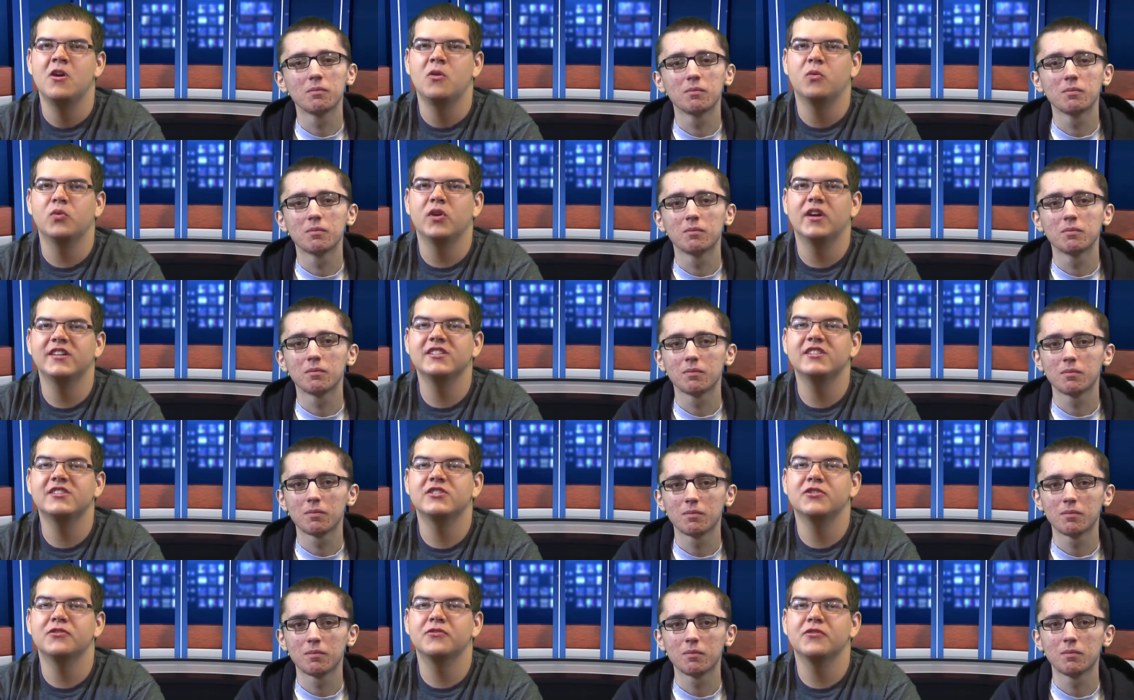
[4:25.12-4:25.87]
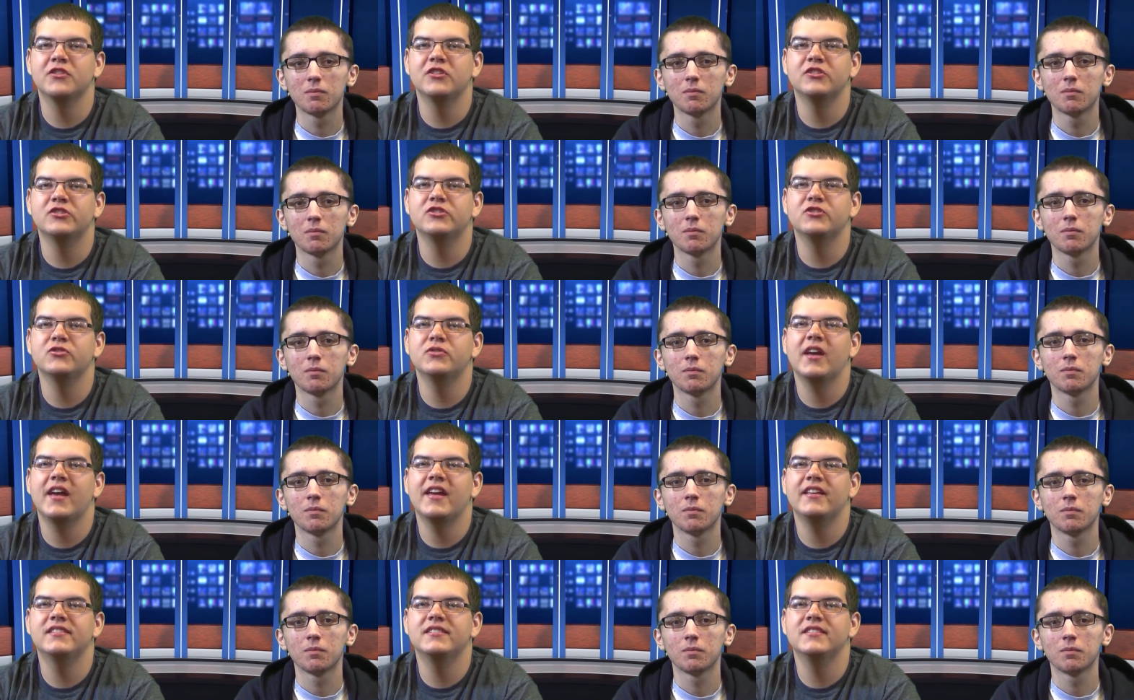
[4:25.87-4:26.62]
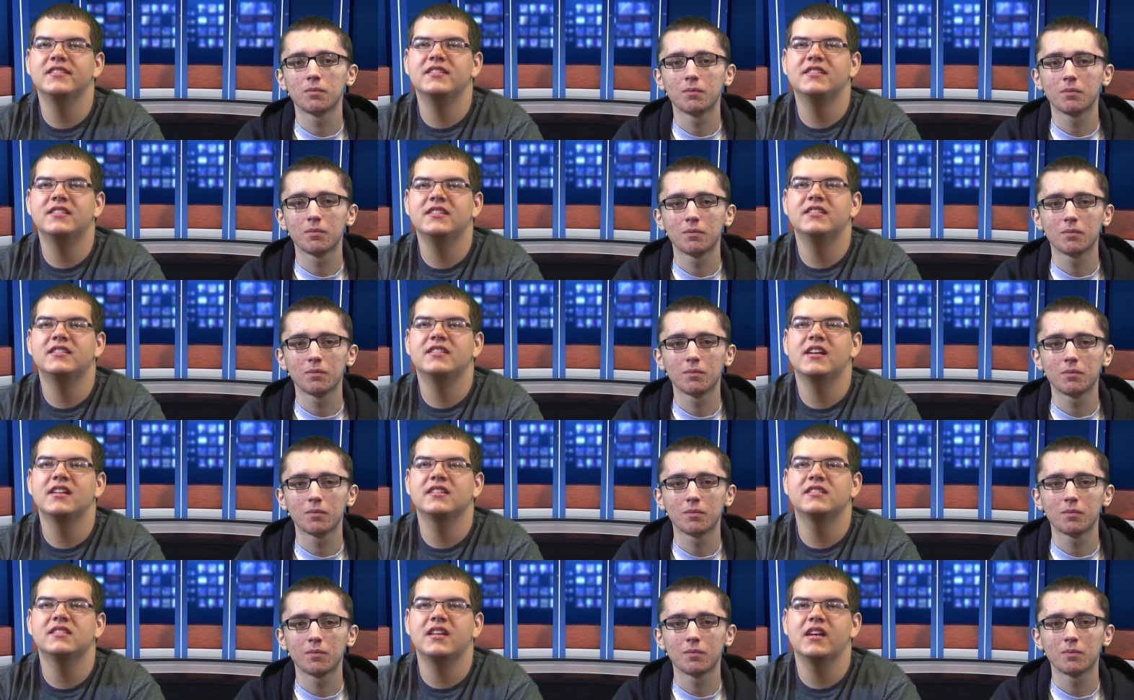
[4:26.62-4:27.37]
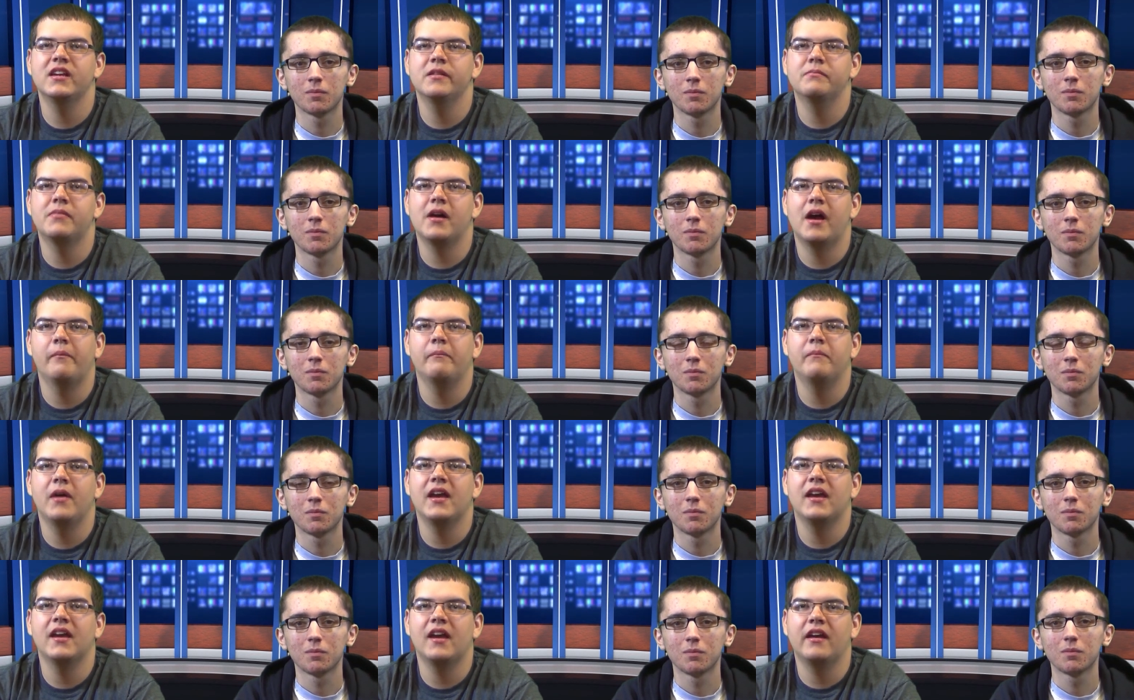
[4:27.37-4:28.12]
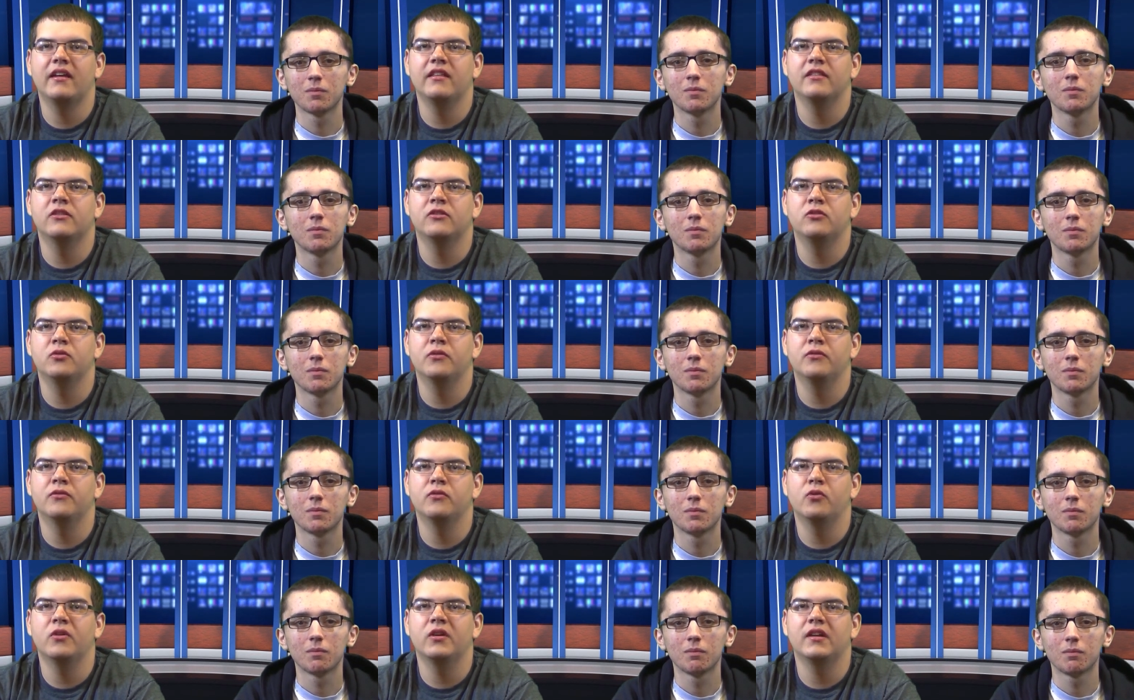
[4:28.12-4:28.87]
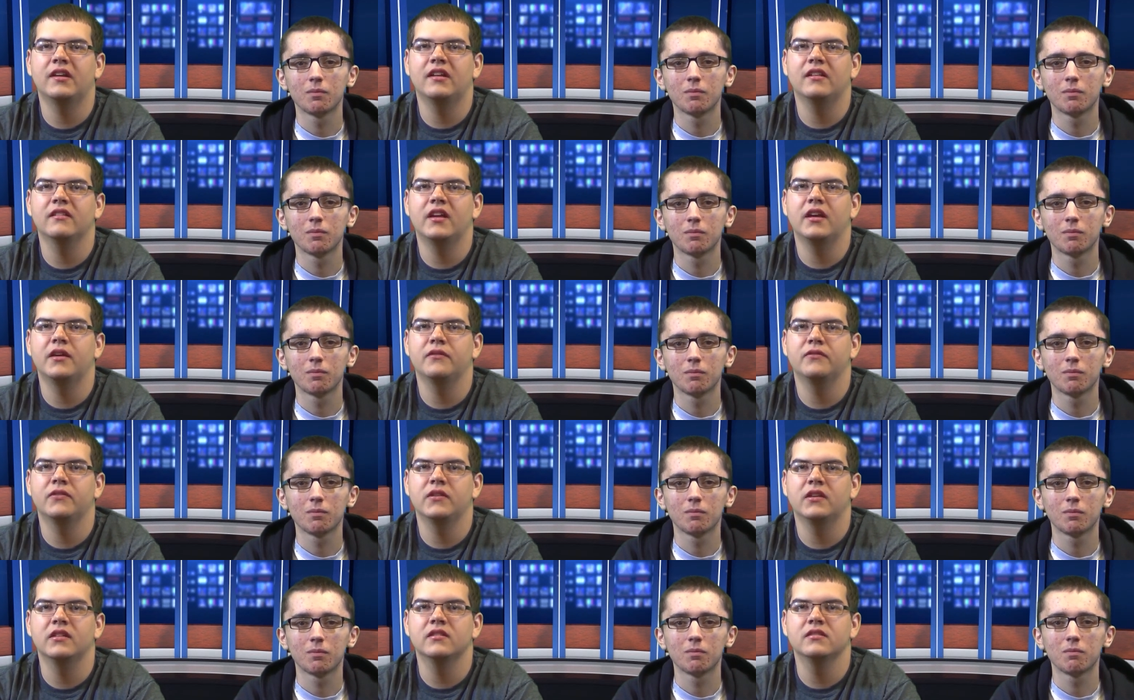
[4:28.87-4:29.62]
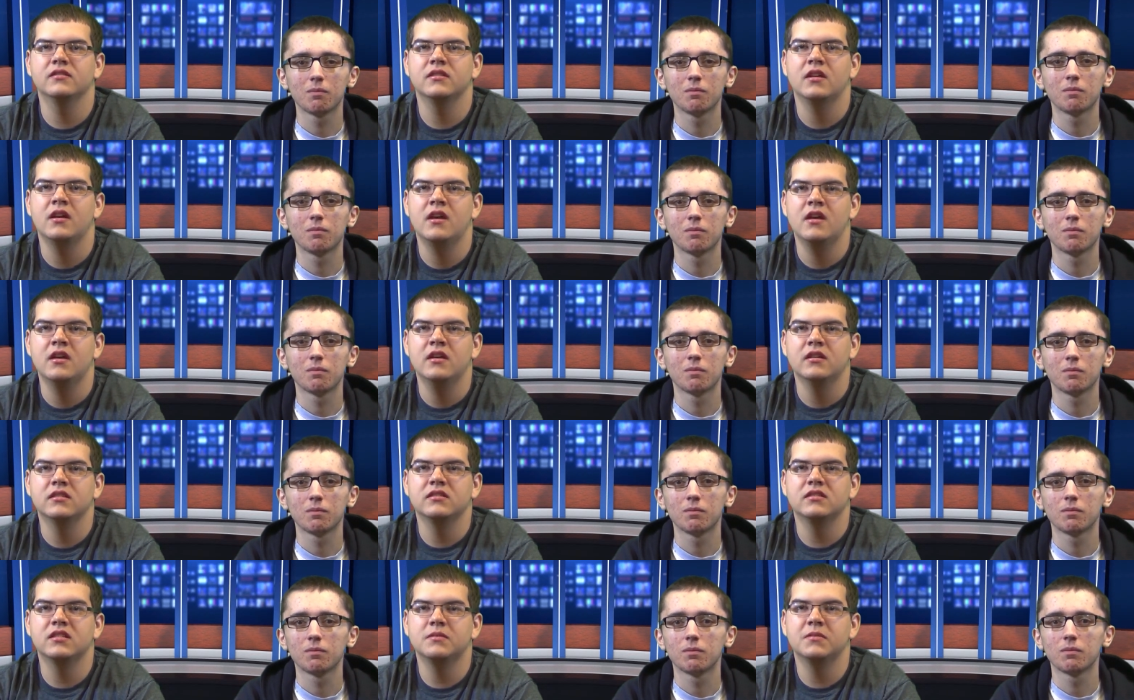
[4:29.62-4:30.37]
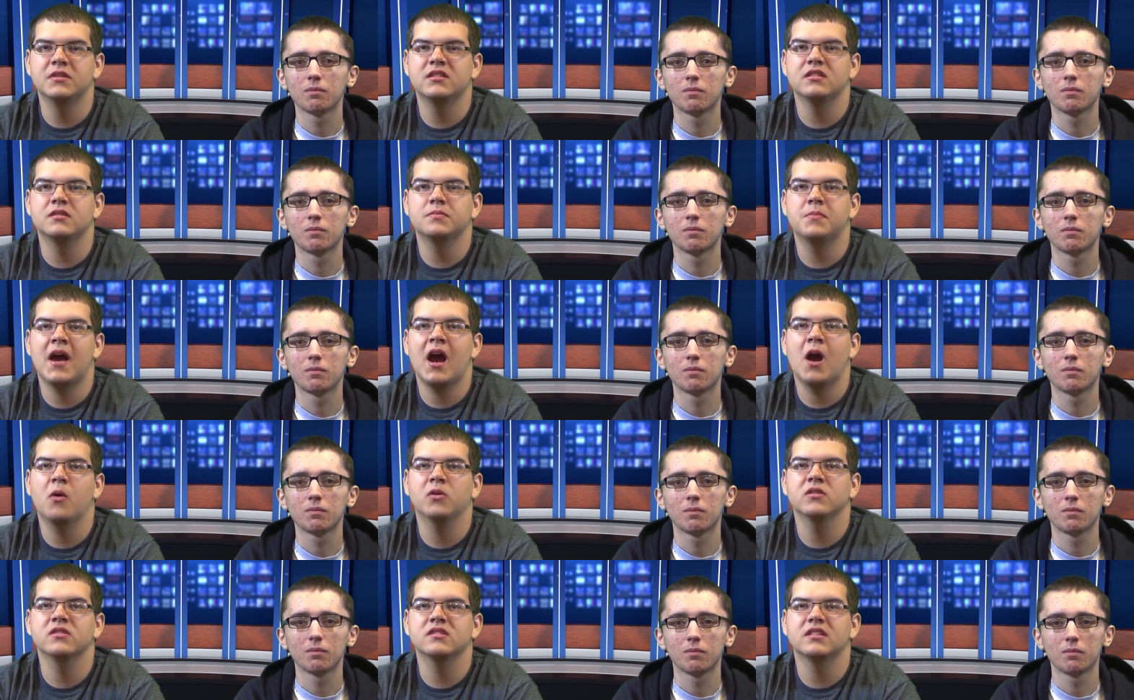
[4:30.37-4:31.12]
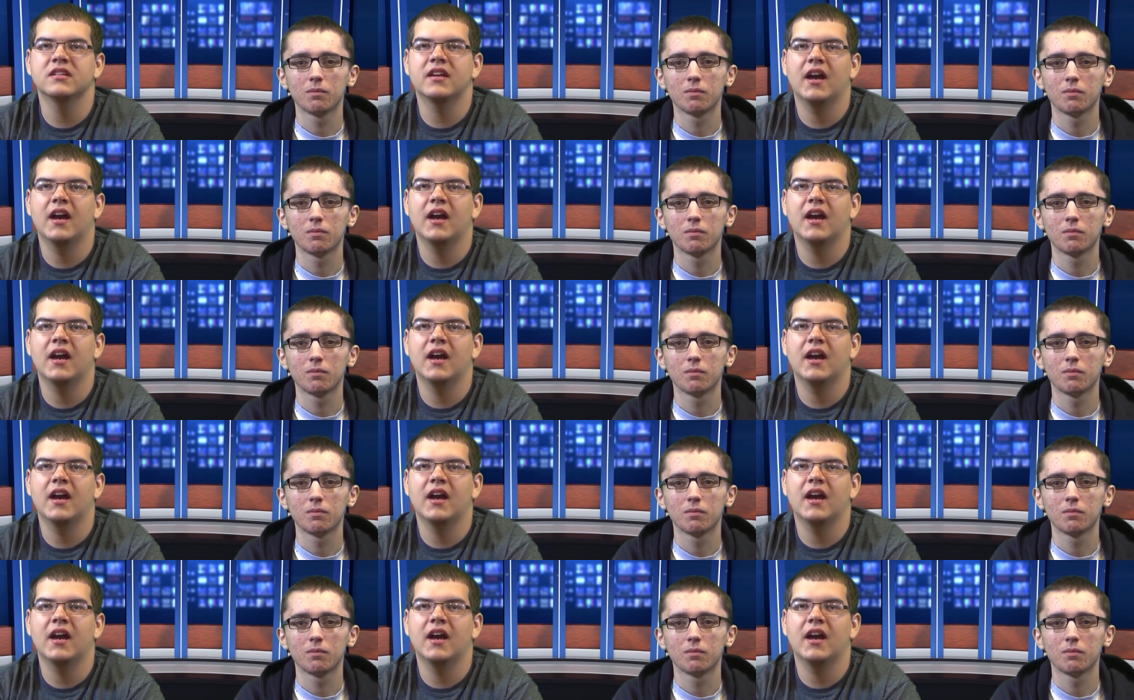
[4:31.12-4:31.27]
Speaker 1: register for the June ACT test date by May 8th to avoid any late fees. See Mrs. Powers and